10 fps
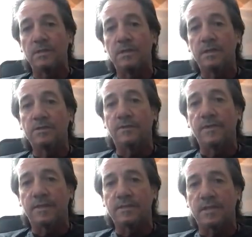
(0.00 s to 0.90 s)
is of
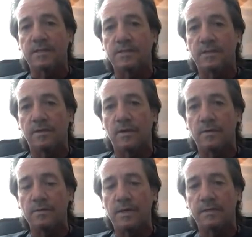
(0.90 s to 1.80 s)
that stature, you know.
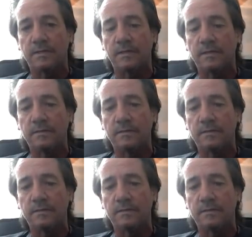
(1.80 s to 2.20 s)
I think.